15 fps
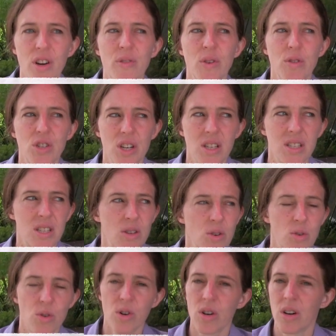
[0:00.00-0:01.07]
if you just
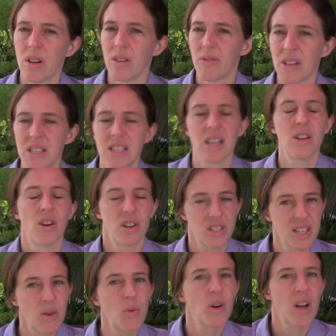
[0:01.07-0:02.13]
Google VT
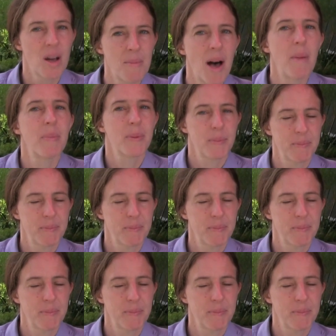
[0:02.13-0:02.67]
alerts, it will come up.